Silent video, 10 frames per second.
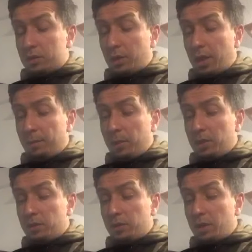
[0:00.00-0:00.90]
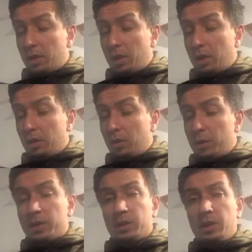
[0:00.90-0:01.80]
that means that the
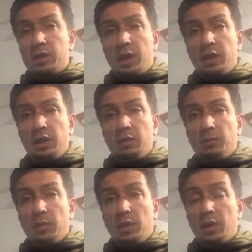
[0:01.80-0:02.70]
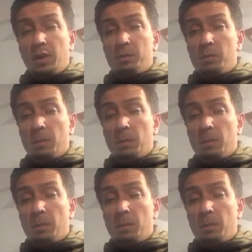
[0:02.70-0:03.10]
rest of the day, um,